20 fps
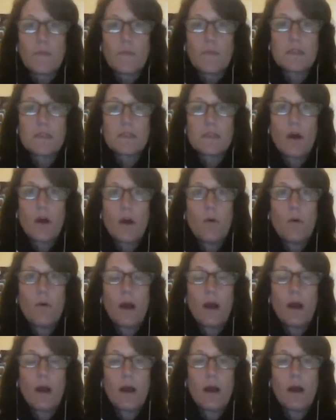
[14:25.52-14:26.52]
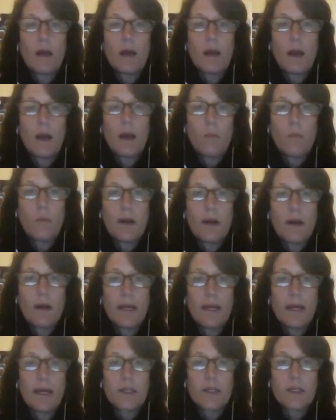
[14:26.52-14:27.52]
So I want to
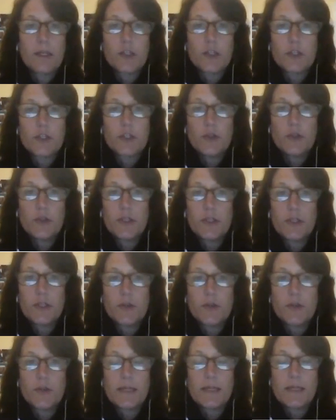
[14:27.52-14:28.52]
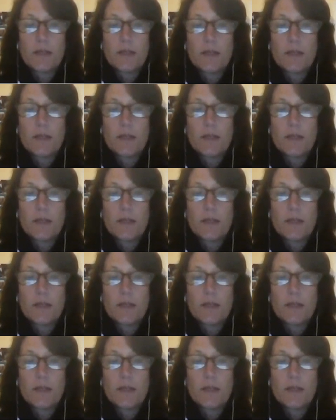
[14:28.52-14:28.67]
make sure too that you guys